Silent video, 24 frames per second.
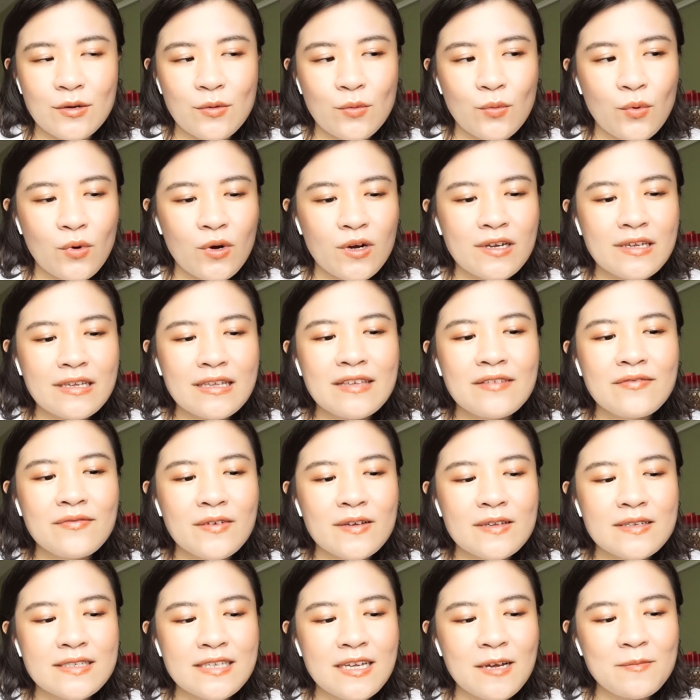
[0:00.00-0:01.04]
or
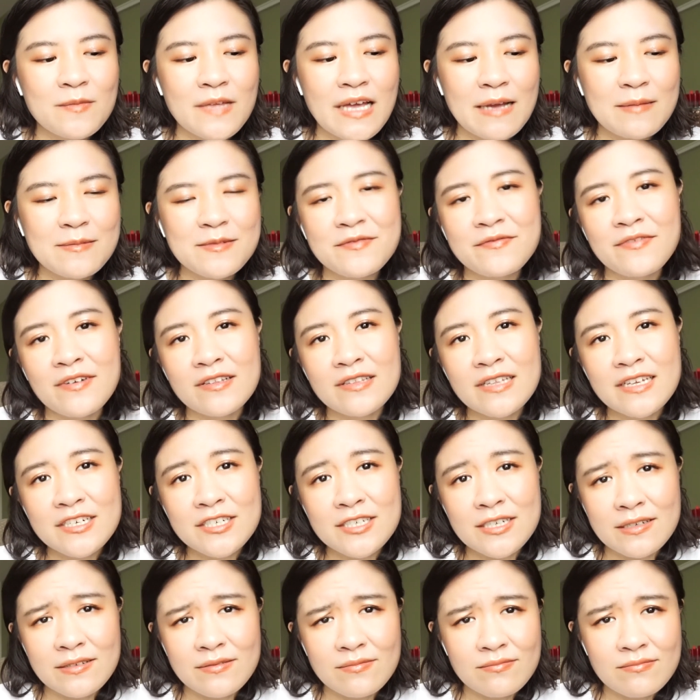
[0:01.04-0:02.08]
even sometimes
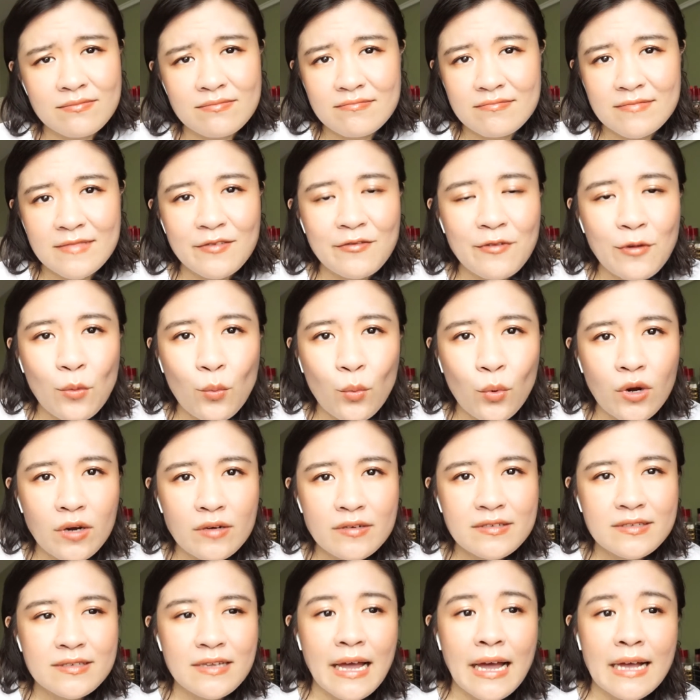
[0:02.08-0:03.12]
foundation even
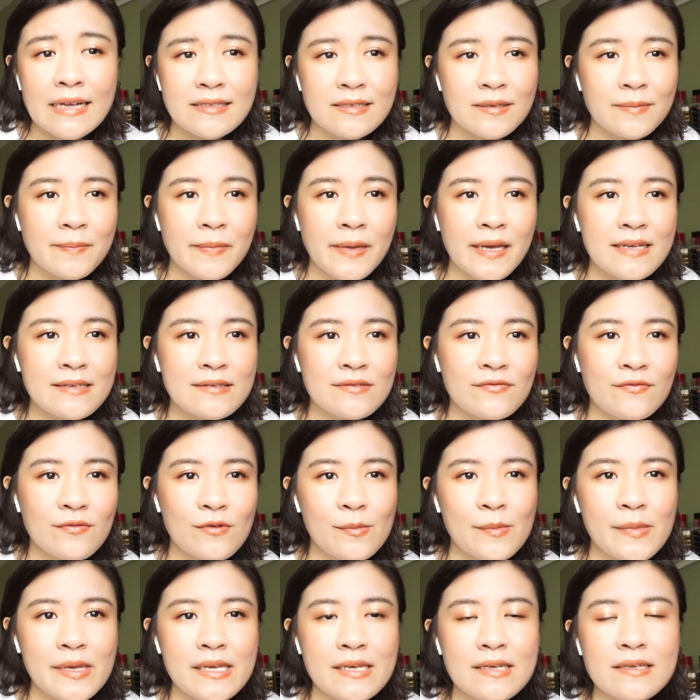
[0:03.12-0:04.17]
works as a base for
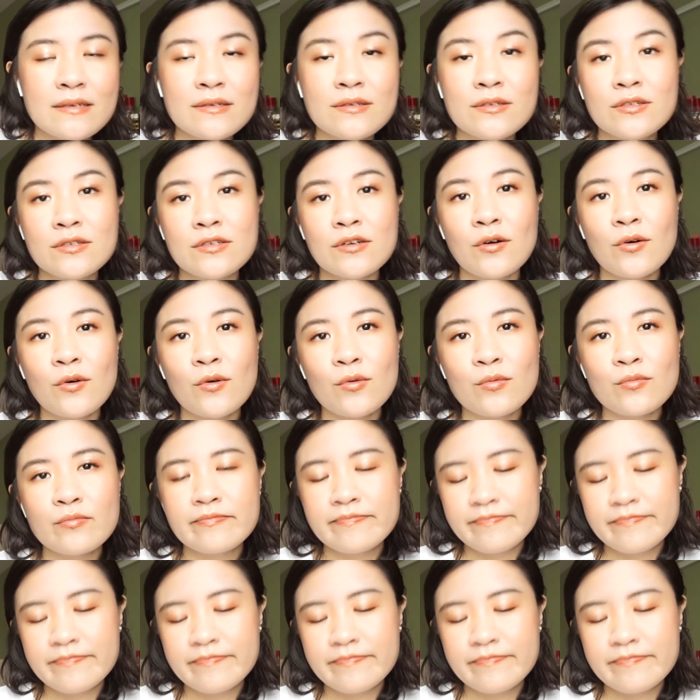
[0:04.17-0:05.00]
me. So